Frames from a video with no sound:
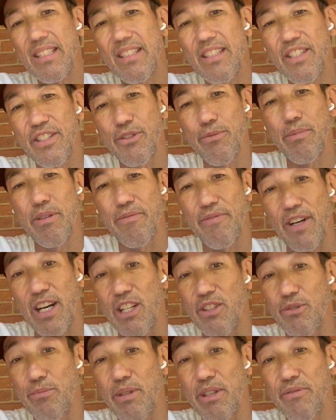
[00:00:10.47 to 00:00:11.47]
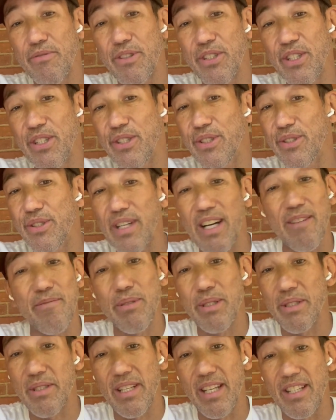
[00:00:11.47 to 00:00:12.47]
you've been following me for years. I've
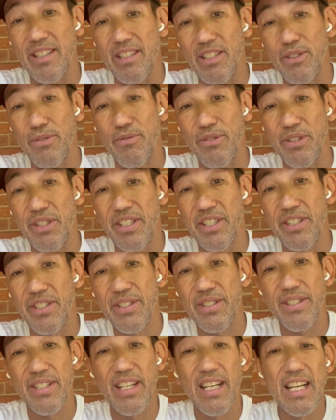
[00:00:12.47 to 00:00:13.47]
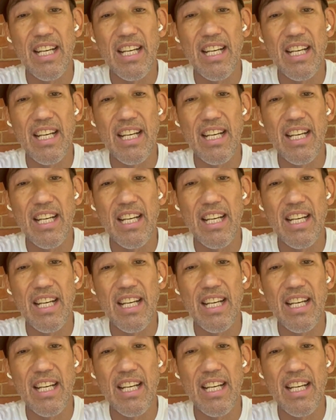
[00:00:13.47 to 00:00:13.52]
been saying this for years.